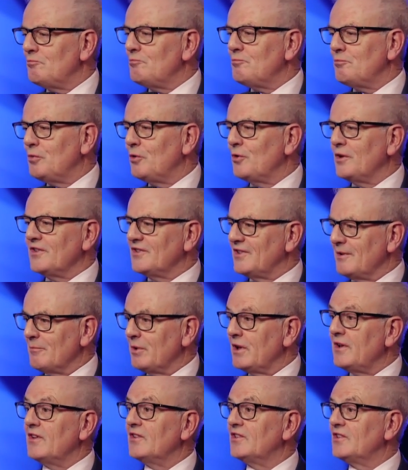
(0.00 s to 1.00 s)
put it
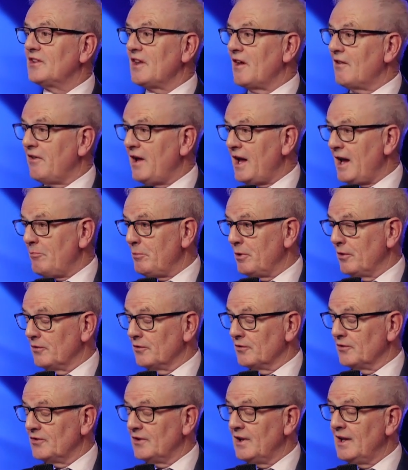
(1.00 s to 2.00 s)
simply, stuff
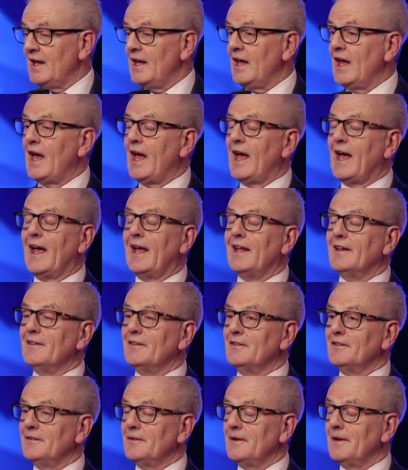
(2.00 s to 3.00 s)
happens,
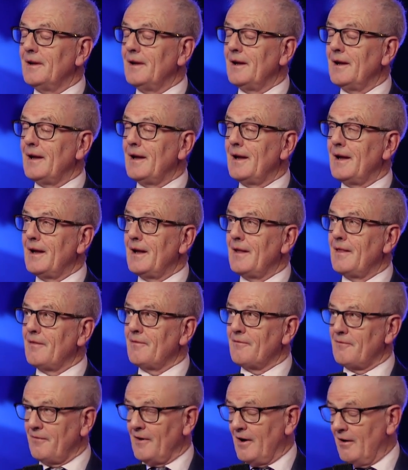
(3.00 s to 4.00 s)
and
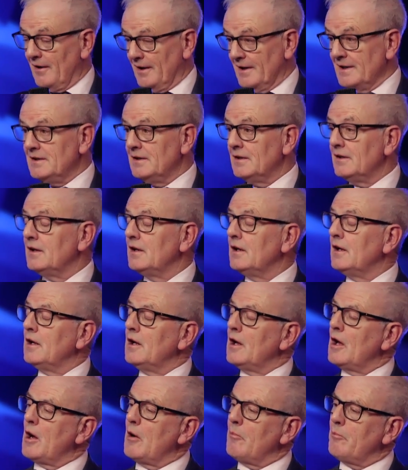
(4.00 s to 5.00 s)
fine.
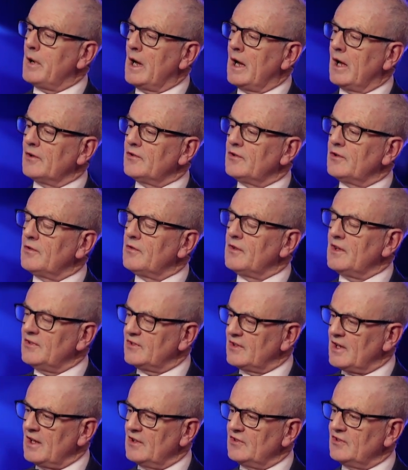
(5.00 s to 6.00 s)
But these
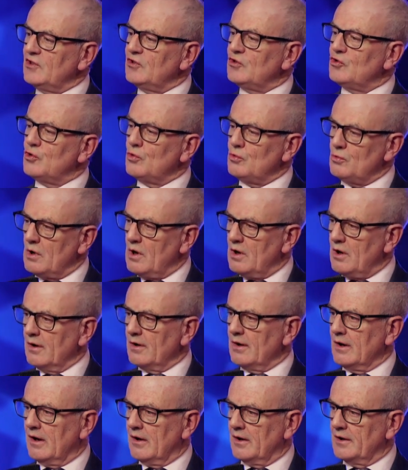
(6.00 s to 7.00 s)
cases do
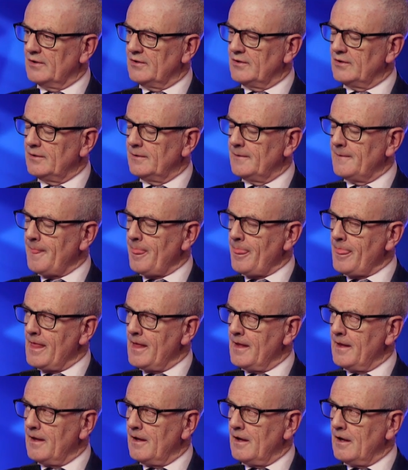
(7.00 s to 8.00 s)
highlight
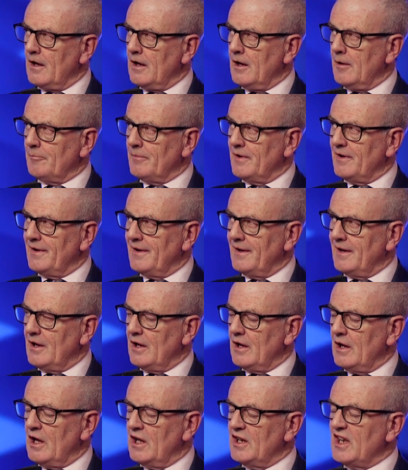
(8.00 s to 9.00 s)
um,
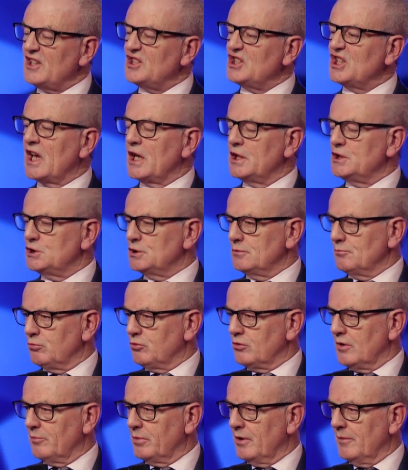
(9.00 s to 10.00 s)
an education
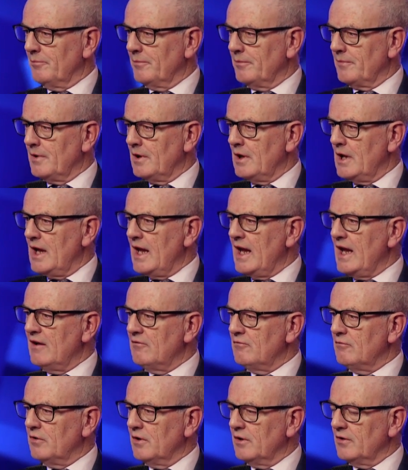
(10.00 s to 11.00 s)
problem in
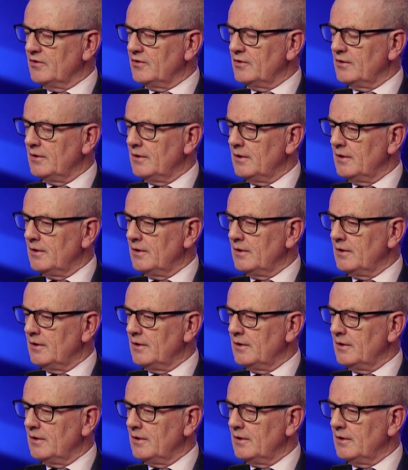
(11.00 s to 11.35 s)
that